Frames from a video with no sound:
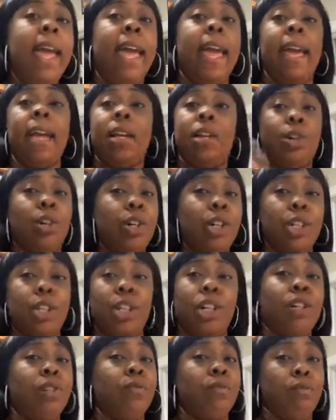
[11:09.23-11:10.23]
and cook
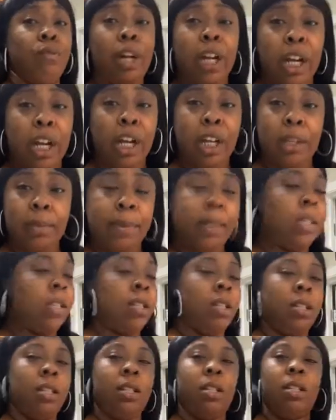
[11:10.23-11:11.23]
their ribs,
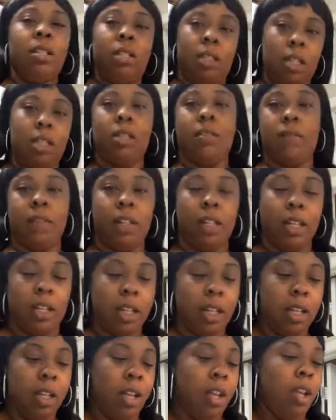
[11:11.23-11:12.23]
these are really
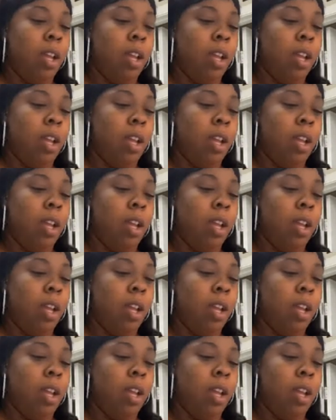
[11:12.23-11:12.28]
good.